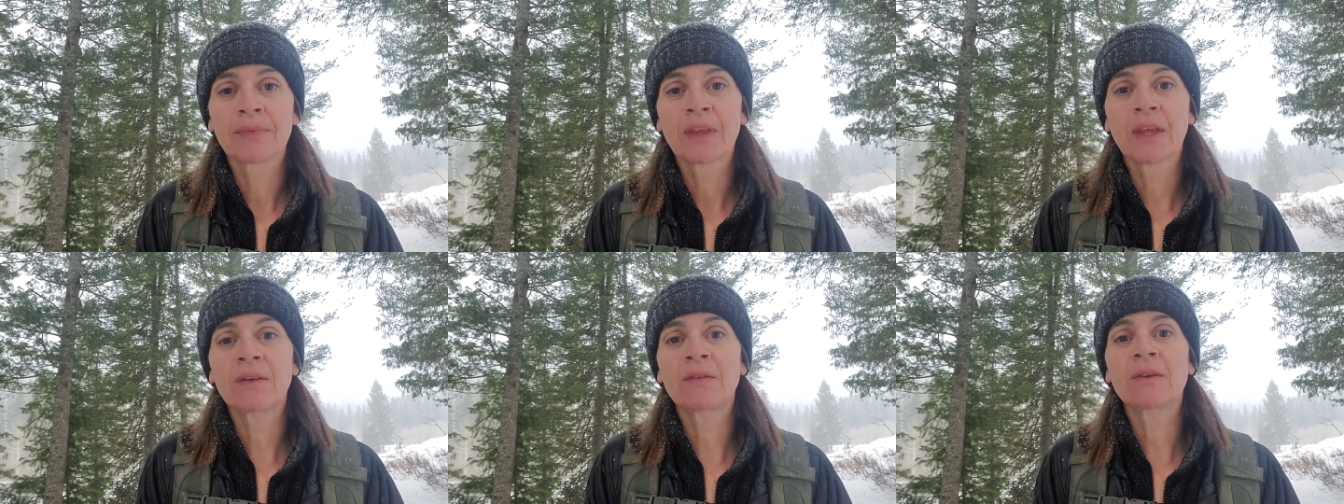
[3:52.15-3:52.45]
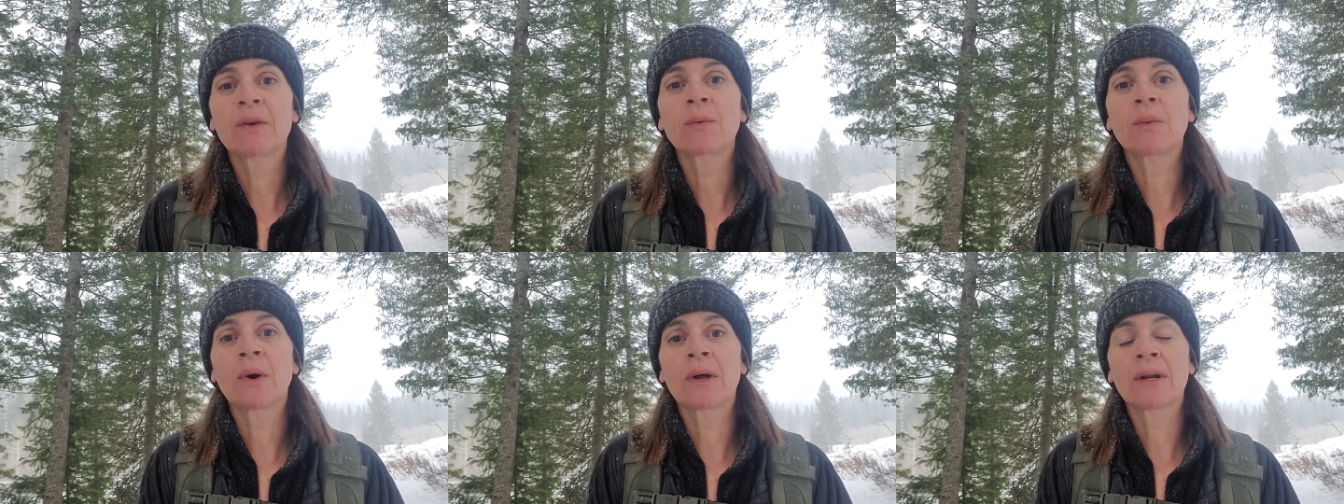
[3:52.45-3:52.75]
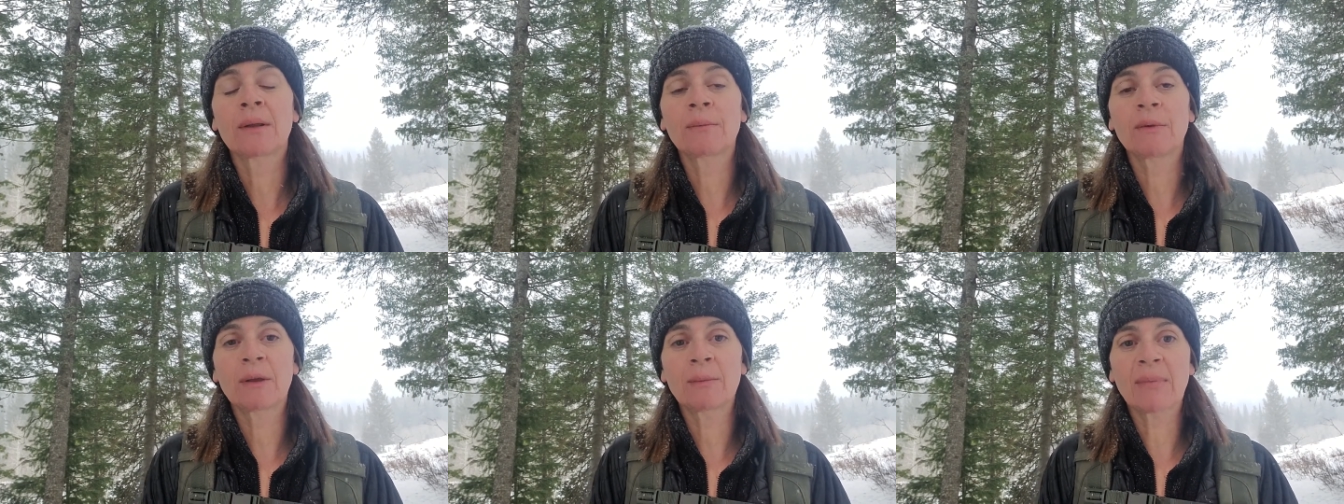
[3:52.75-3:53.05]
If you
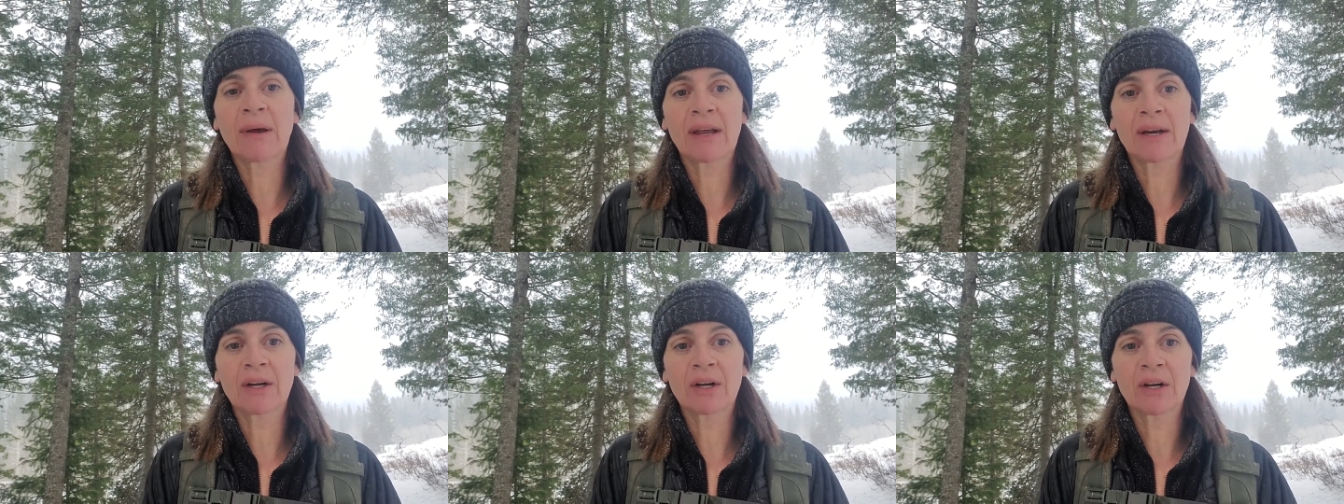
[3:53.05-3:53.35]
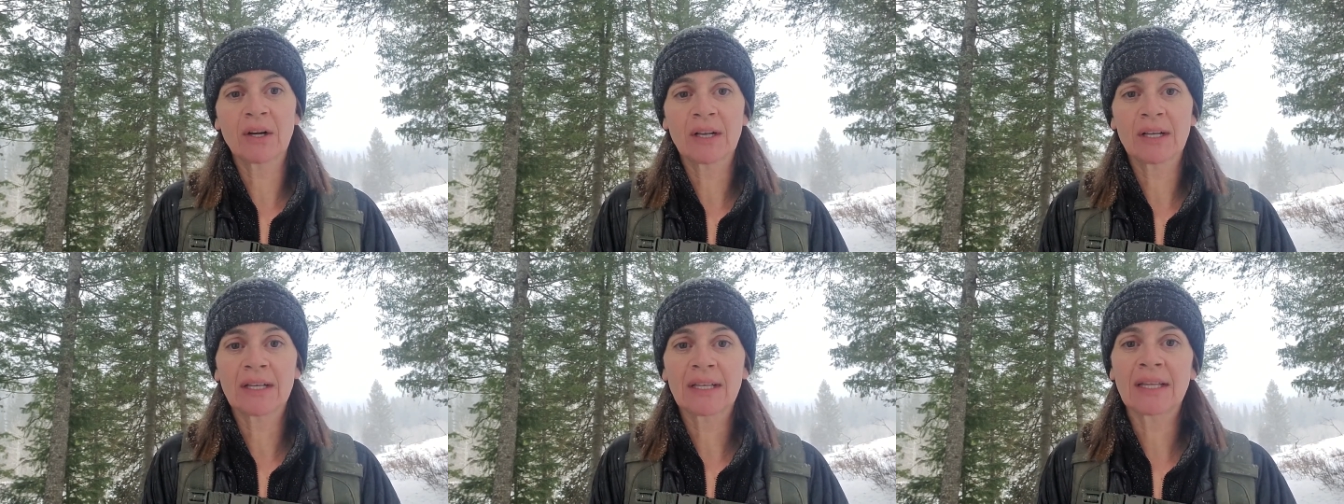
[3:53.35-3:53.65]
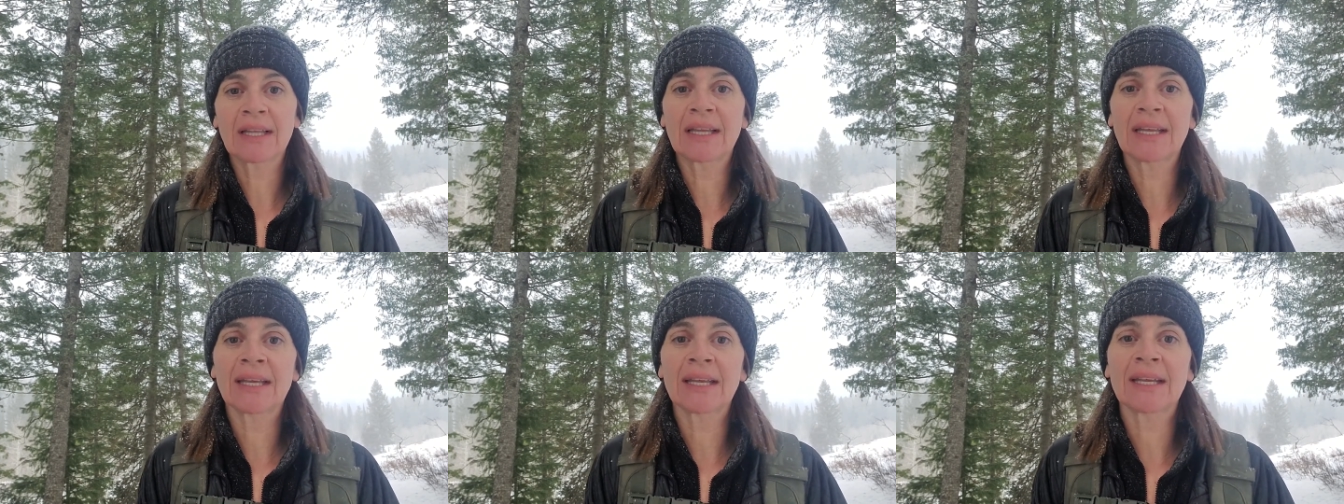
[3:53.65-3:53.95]
want to be better,
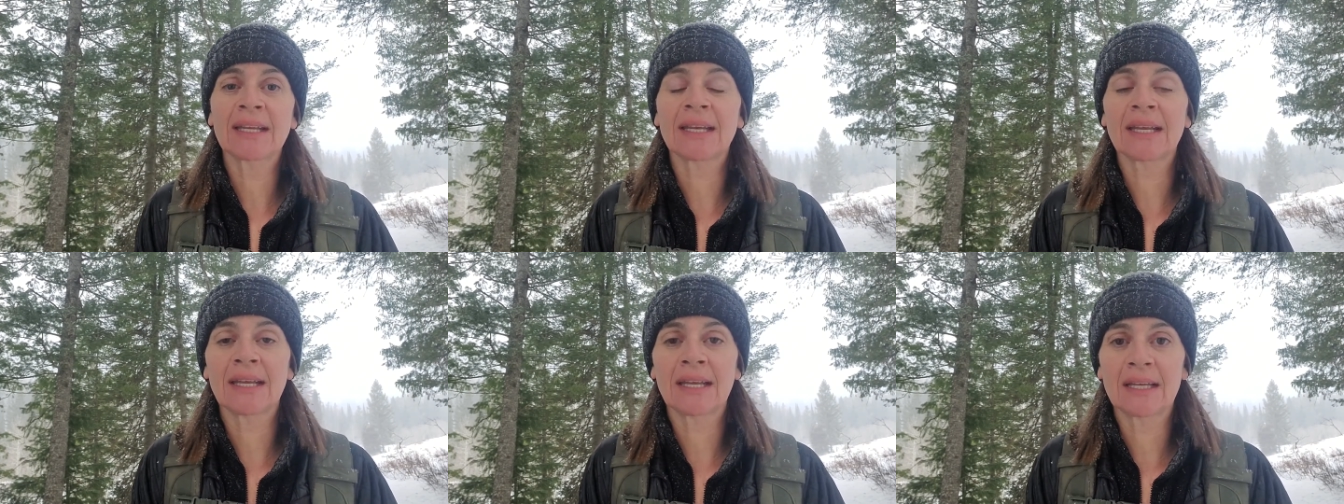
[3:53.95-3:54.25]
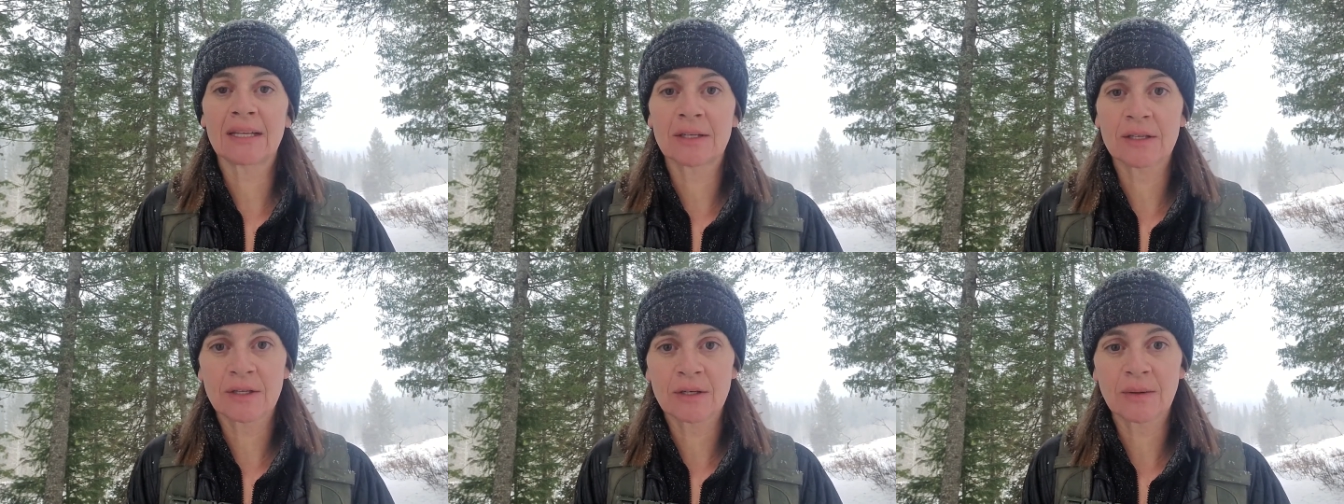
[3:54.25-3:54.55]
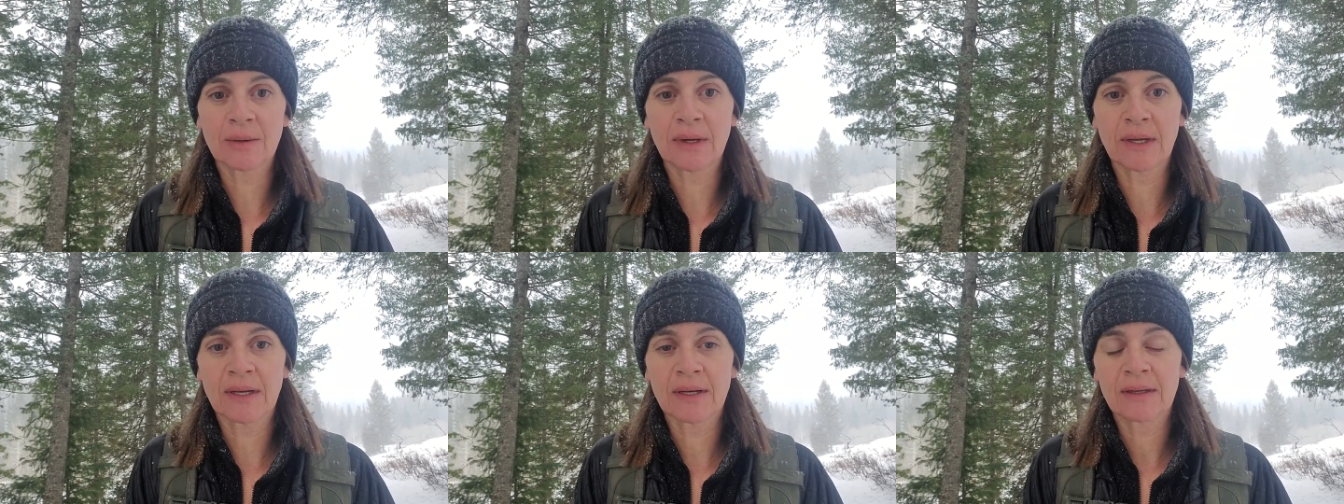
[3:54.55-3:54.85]
lean
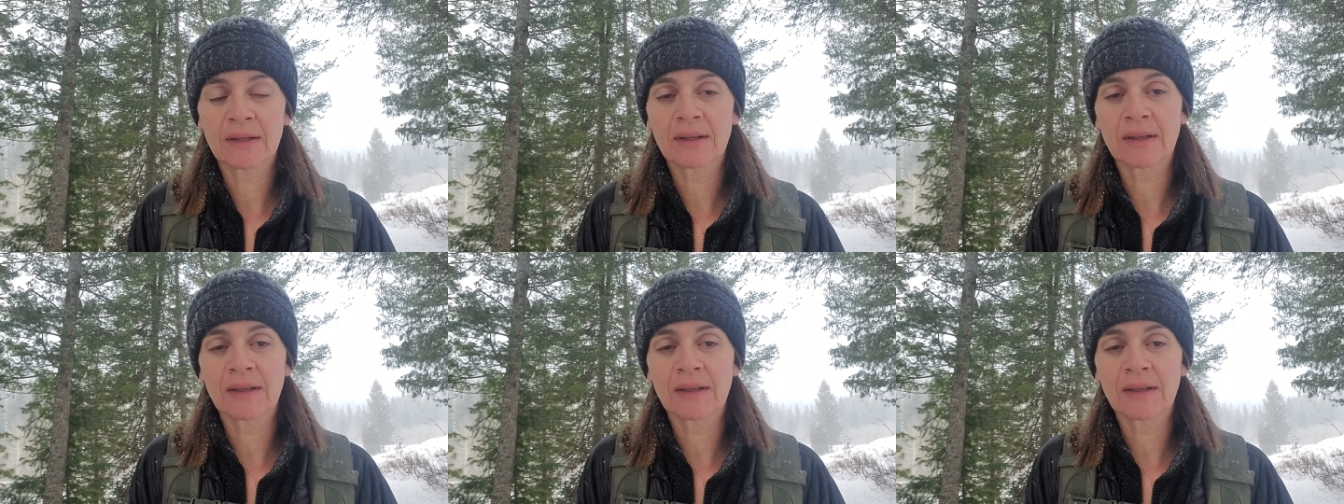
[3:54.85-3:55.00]
into it.